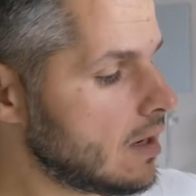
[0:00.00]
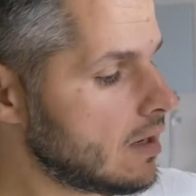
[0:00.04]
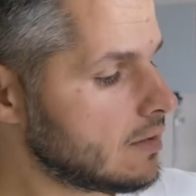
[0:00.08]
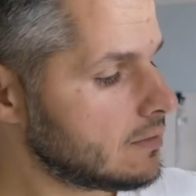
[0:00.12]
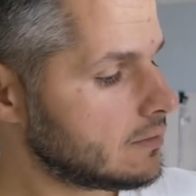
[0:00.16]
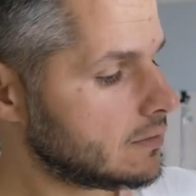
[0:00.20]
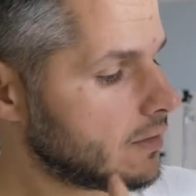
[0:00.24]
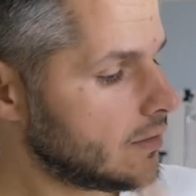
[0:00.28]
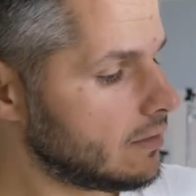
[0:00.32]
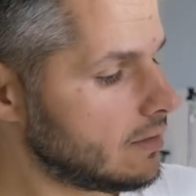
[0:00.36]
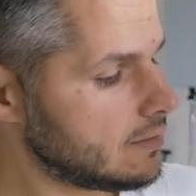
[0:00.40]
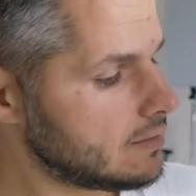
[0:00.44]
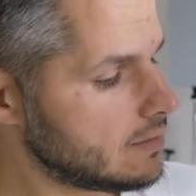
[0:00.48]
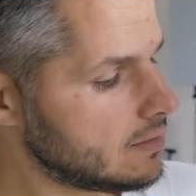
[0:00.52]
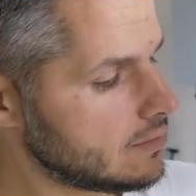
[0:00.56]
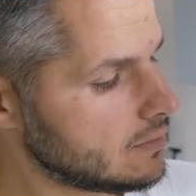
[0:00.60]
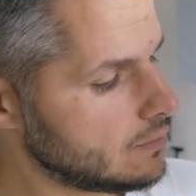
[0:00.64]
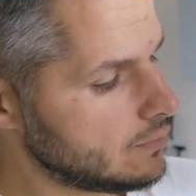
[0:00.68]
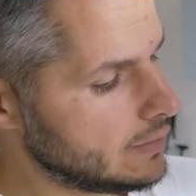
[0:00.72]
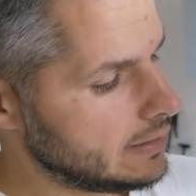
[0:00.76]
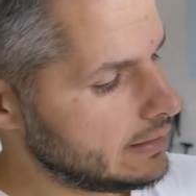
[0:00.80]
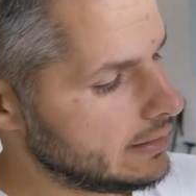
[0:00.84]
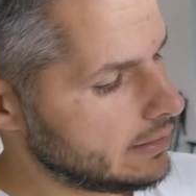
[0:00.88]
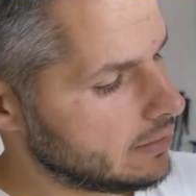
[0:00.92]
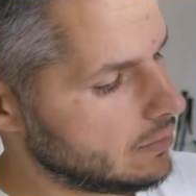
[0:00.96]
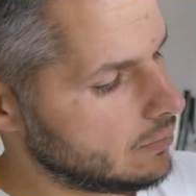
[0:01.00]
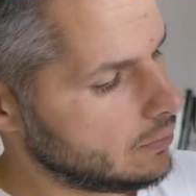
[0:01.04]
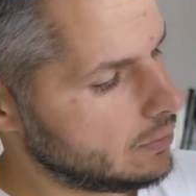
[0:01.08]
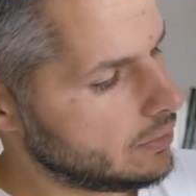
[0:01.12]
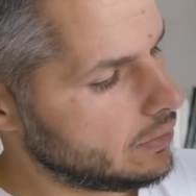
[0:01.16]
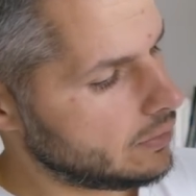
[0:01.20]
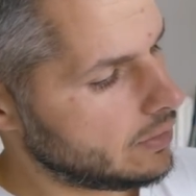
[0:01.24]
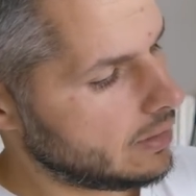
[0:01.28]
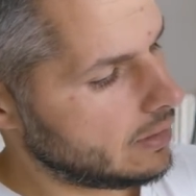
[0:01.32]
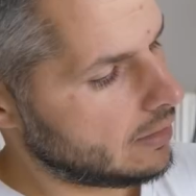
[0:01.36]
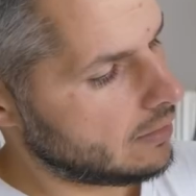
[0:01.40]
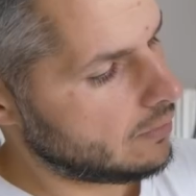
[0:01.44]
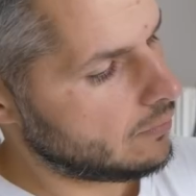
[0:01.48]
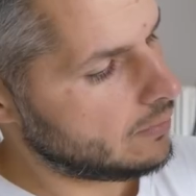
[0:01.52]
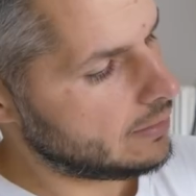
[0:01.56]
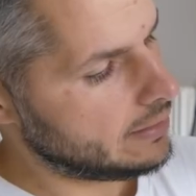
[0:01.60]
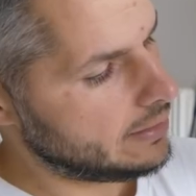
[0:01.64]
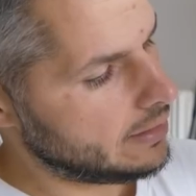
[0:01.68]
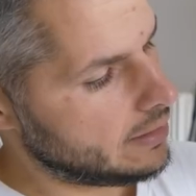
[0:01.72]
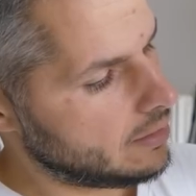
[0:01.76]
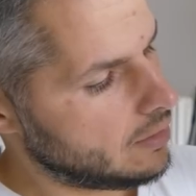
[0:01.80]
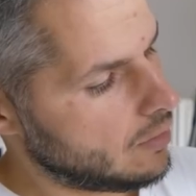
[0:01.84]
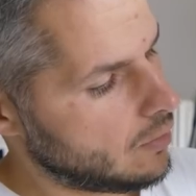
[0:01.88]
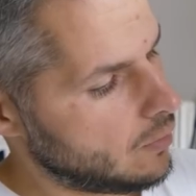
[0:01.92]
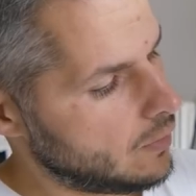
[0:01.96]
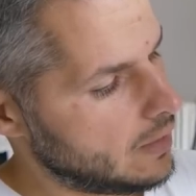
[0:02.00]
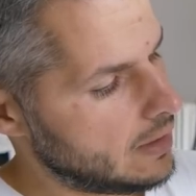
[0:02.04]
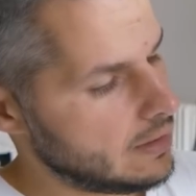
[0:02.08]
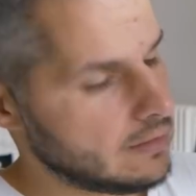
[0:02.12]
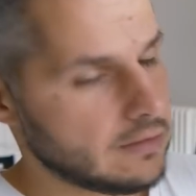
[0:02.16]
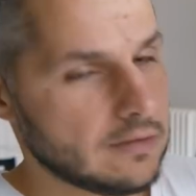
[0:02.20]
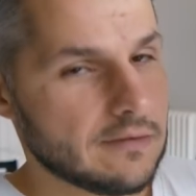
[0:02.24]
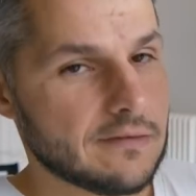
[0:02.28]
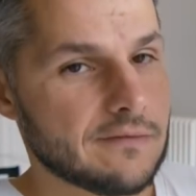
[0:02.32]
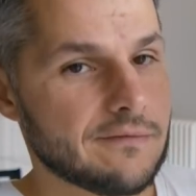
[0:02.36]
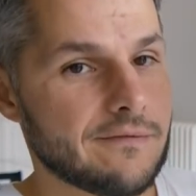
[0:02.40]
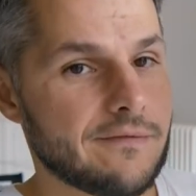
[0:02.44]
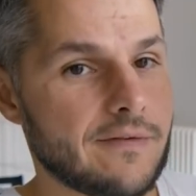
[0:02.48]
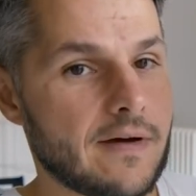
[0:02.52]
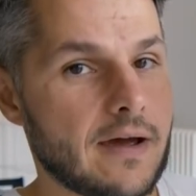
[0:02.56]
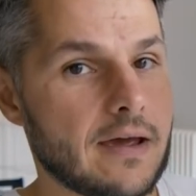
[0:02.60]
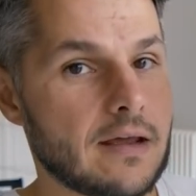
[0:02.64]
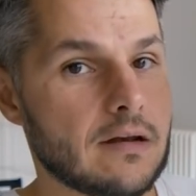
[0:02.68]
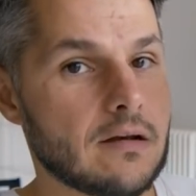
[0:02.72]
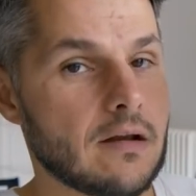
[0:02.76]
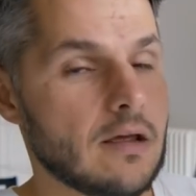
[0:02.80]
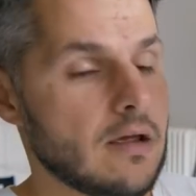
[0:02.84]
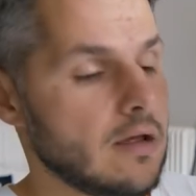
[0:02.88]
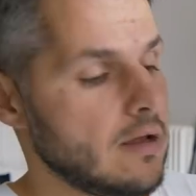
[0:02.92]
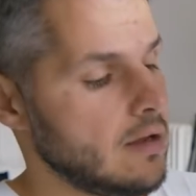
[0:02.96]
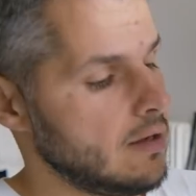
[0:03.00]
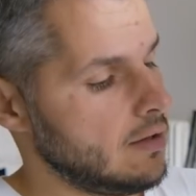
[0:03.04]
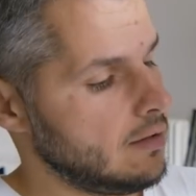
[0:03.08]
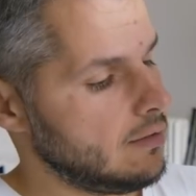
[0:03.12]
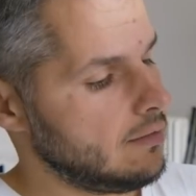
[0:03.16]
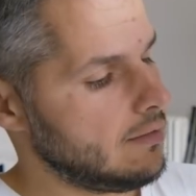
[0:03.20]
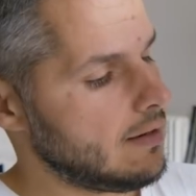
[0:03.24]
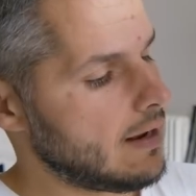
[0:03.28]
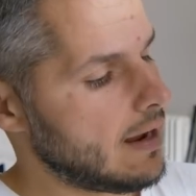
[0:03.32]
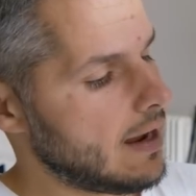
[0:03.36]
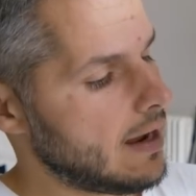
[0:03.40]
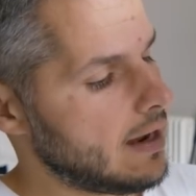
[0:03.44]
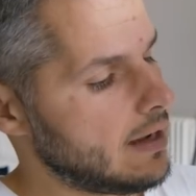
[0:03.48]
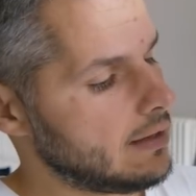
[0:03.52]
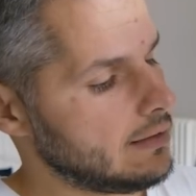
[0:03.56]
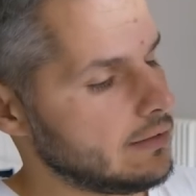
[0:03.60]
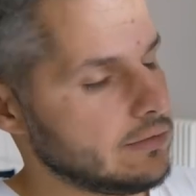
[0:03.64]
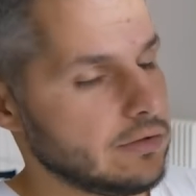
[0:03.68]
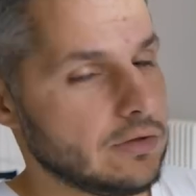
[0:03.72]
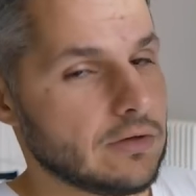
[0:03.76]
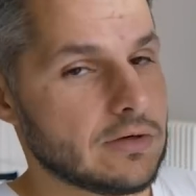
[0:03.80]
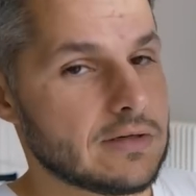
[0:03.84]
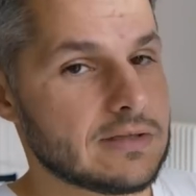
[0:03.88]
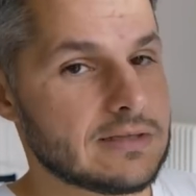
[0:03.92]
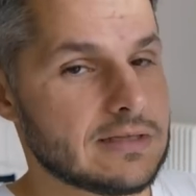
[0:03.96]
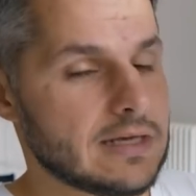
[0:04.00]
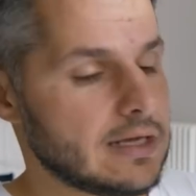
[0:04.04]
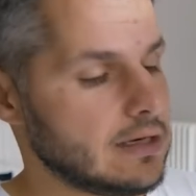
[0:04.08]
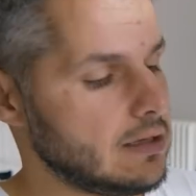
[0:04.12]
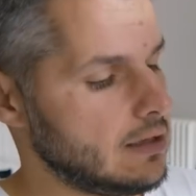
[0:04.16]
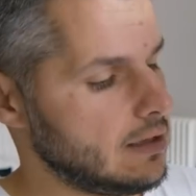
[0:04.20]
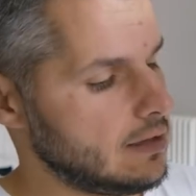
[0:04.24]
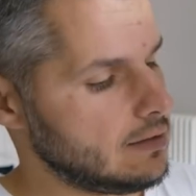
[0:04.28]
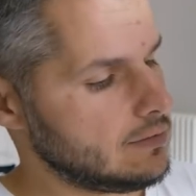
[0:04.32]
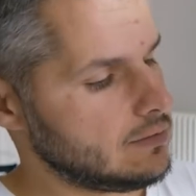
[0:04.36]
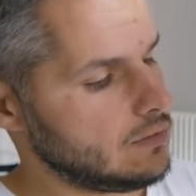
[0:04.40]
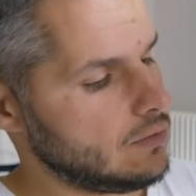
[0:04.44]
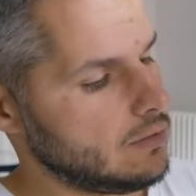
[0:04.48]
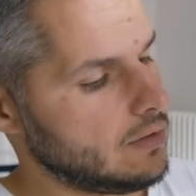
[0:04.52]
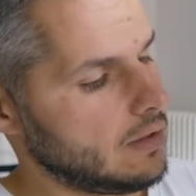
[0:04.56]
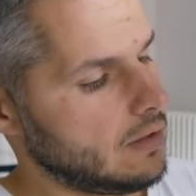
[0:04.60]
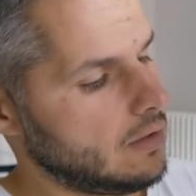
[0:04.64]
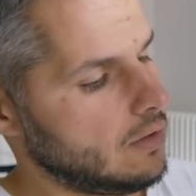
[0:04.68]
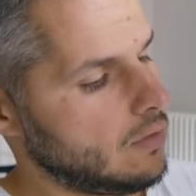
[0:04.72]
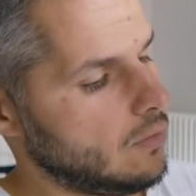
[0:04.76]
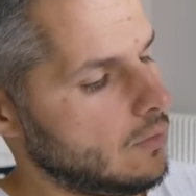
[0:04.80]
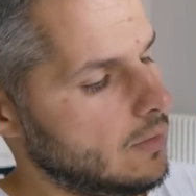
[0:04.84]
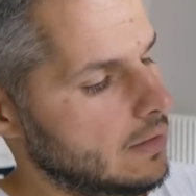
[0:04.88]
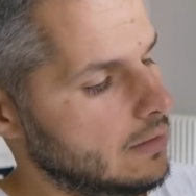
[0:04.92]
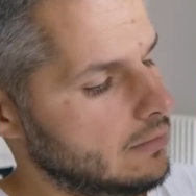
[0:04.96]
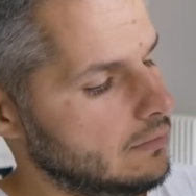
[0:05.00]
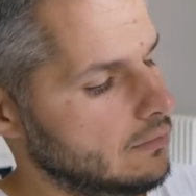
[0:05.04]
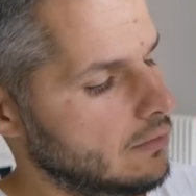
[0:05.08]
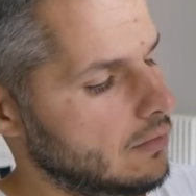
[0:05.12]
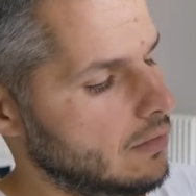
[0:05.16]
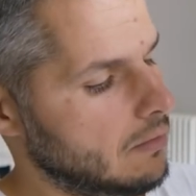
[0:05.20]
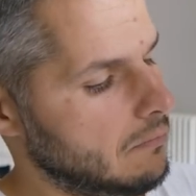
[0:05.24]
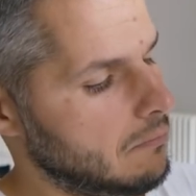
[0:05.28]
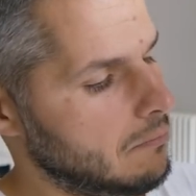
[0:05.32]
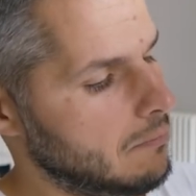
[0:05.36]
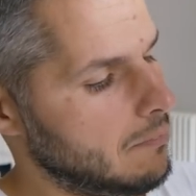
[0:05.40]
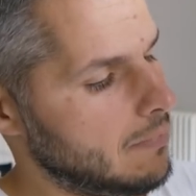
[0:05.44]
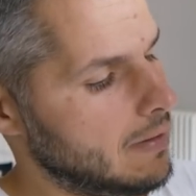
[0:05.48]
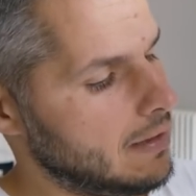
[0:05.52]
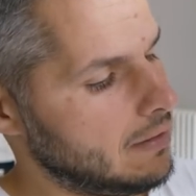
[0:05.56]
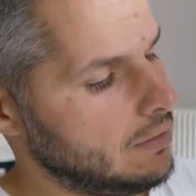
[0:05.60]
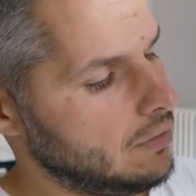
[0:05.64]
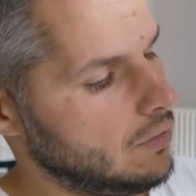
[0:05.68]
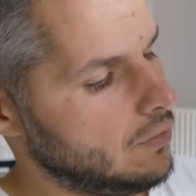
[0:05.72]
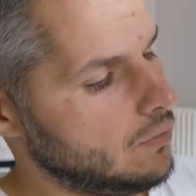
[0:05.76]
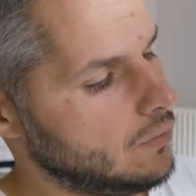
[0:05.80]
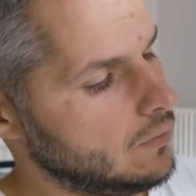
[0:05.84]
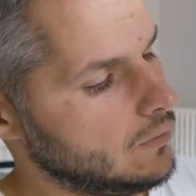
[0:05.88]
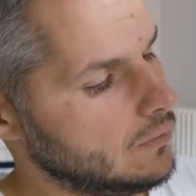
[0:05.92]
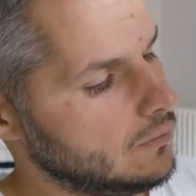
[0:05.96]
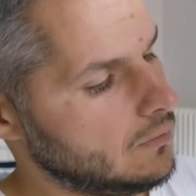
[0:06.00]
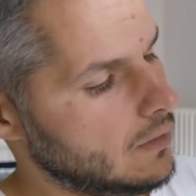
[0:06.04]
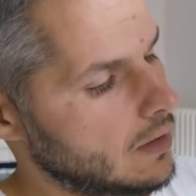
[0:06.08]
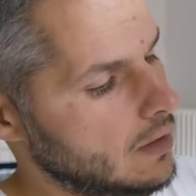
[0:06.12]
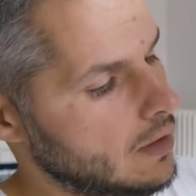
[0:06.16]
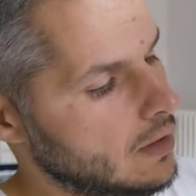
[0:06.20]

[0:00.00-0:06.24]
So this is really cool. You can really go in and dial your settings. You can go into the menus.